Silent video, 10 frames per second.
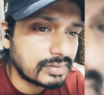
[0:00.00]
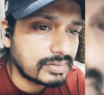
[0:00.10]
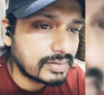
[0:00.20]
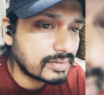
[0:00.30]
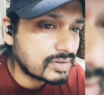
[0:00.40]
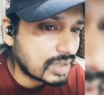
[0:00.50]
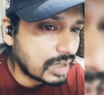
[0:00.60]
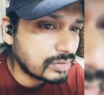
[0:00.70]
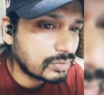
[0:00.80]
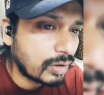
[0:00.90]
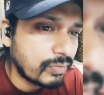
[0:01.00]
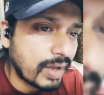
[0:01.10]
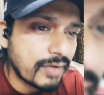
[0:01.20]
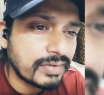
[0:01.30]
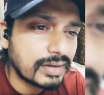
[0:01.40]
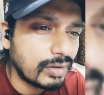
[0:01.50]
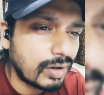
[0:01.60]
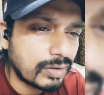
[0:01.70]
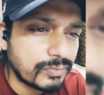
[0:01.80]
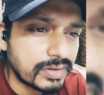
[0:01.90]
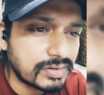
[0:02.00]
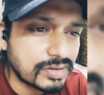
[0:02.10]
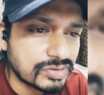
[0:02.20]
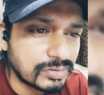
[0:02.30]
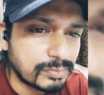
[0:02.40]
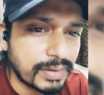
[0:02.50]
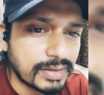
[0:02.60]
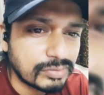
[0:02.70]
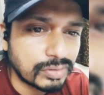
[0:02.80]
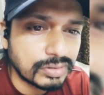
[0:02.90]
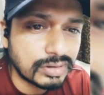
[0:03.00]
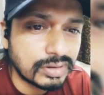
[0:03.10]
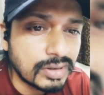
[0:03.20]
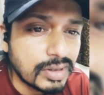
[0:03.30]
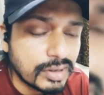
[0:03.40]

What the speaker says: there's a chance of having a lot of discussions based on the